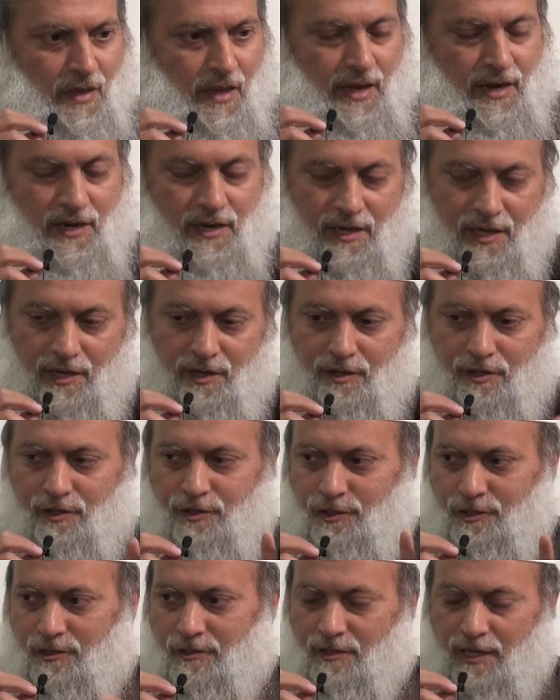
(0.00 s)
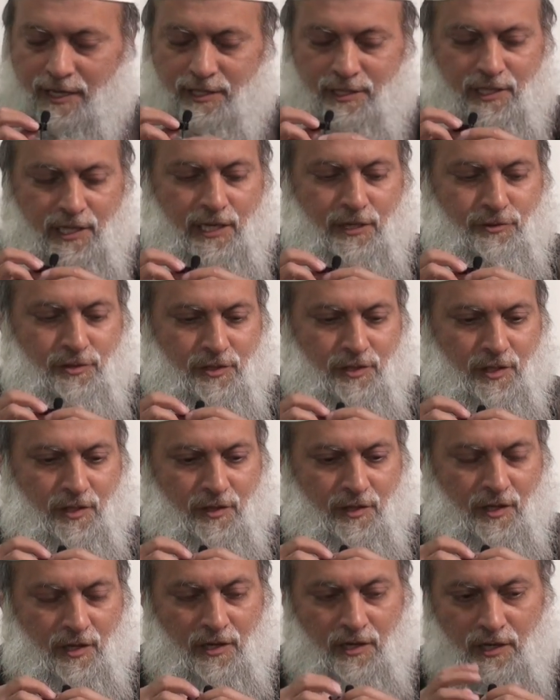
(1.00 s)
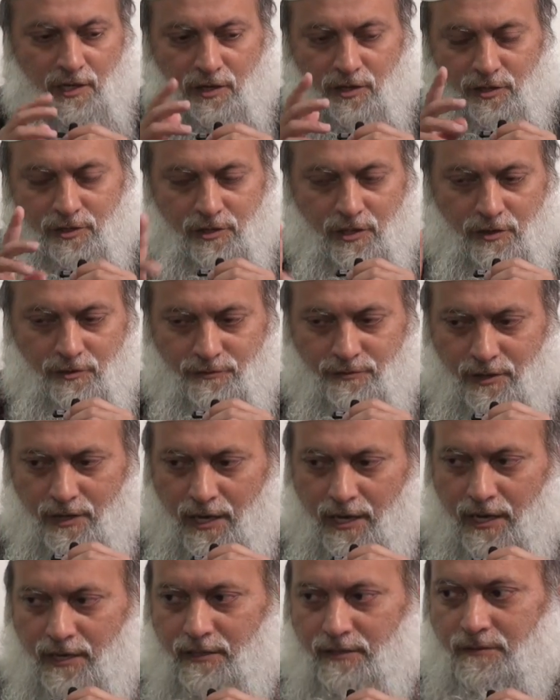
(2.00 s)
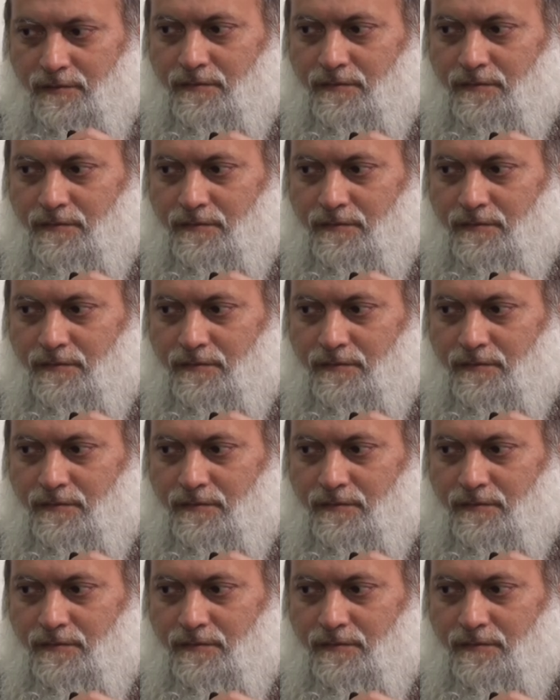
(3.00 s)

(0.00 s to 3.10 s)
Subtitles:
And leaders, that's the interesting thing, leaders don't forget.